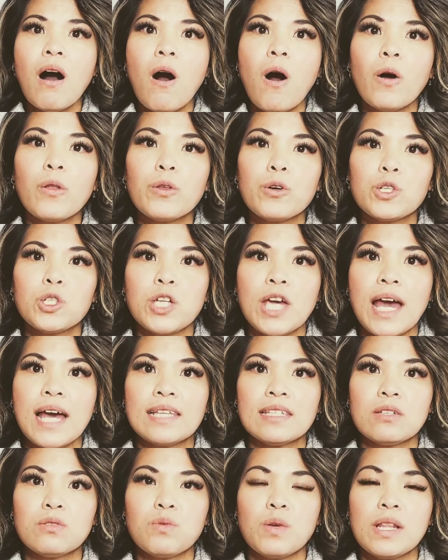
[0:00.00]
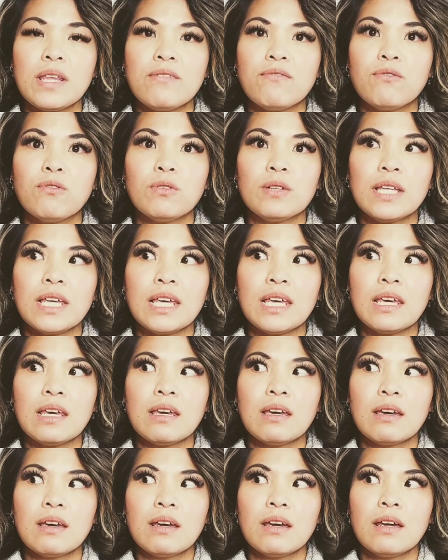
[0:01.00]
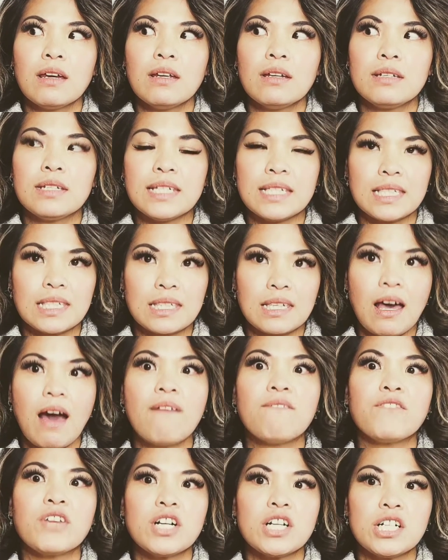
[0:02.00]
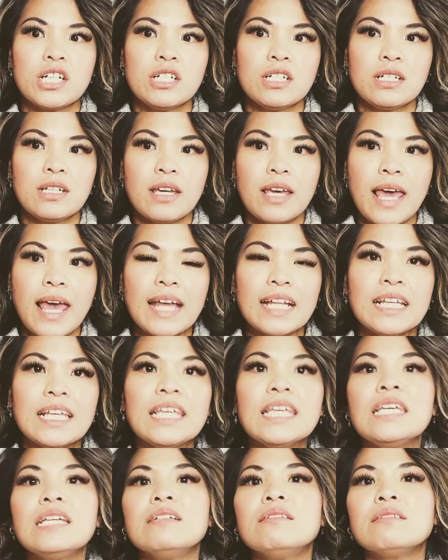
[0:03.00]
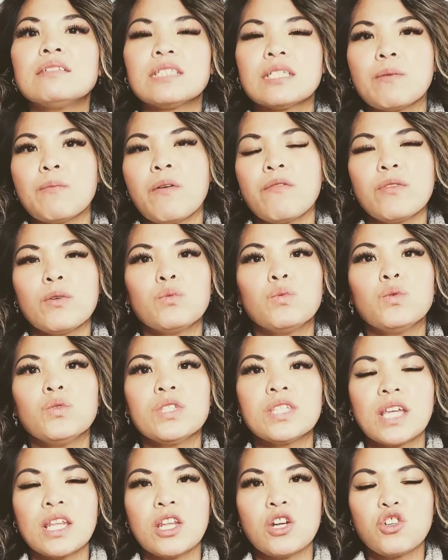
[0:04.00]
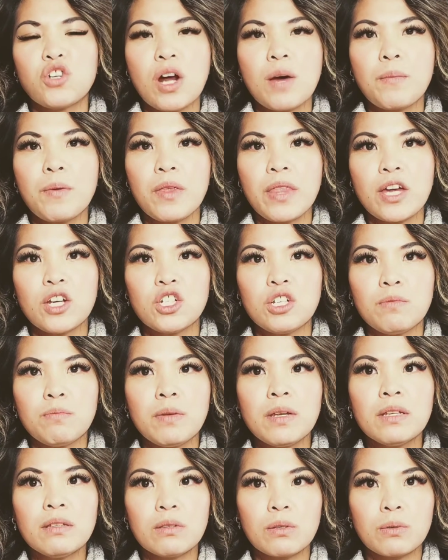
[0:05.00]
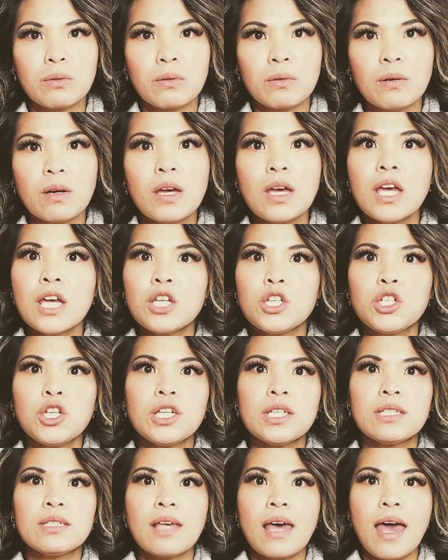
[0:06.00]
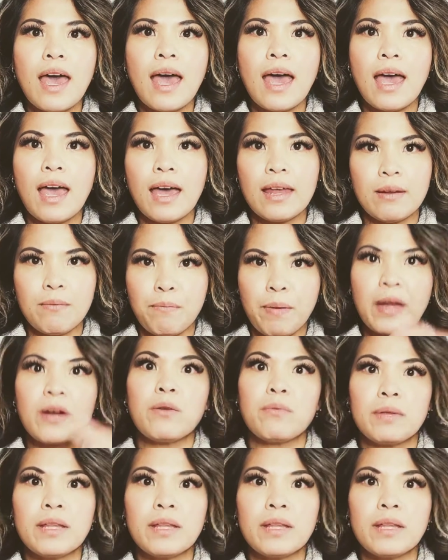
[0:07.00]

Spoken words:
although she hasn't really fully discovered and healed some of the wounds and the trauma that she's been through. She's at a better